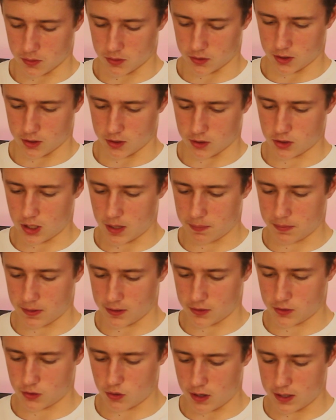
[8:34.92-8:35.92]
I'm just going to type
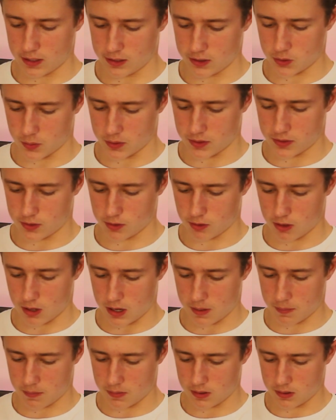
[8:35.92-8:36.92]
that straight into
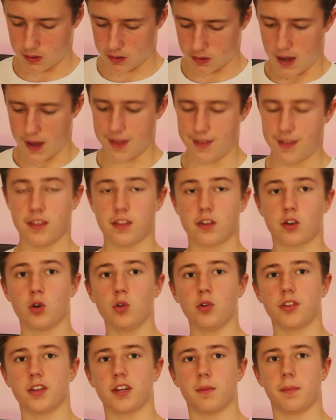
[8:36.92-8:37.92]
Instagram. And the
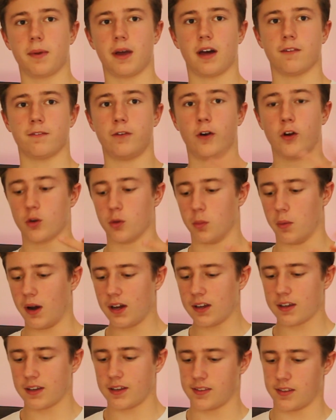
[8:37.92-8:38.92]
cool thing about
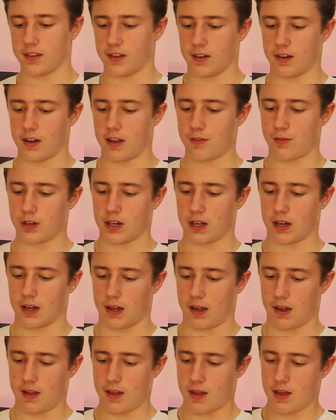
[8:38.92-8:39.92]
Polarr is that it even
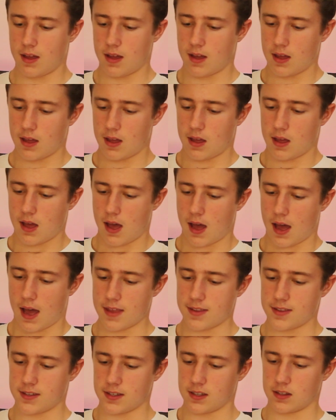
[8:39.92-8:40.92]

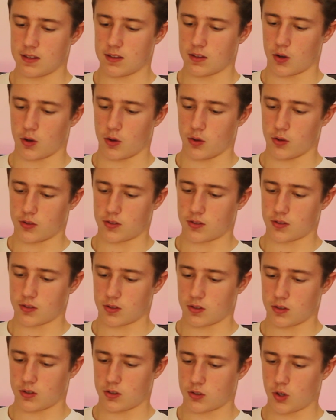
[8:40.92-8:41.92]
adds in
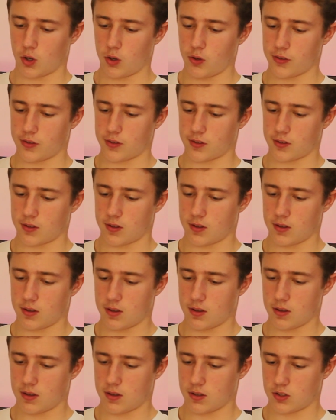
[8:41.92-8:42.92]
those dots
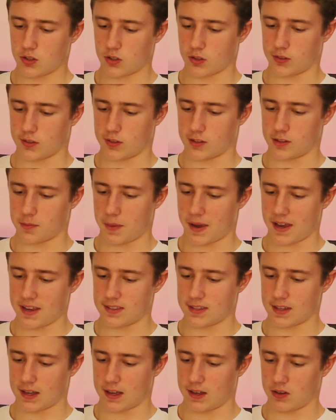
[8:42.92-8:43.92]
just to
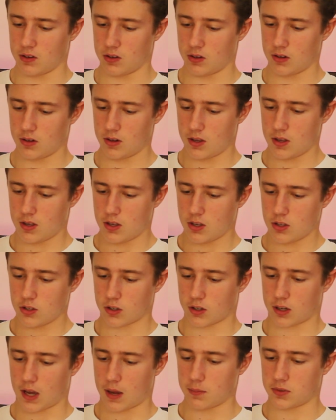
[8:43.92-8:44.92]
space out
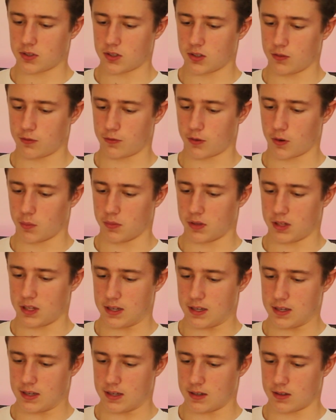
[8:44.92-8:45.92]
your caption from
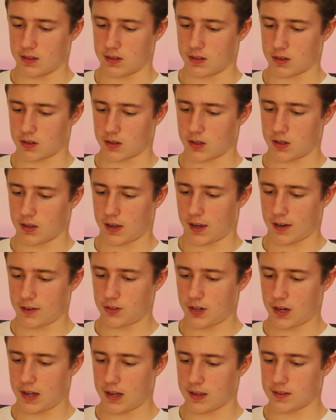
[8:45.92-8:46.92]
the
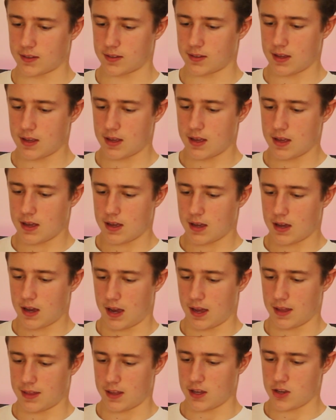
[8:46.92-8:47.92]
hashtags.
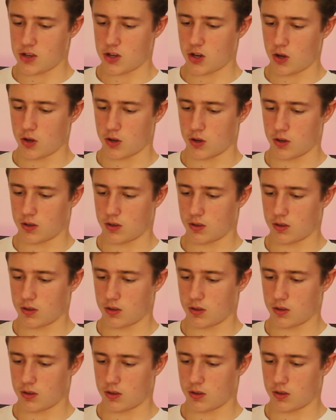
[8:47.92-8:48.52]
And there you go.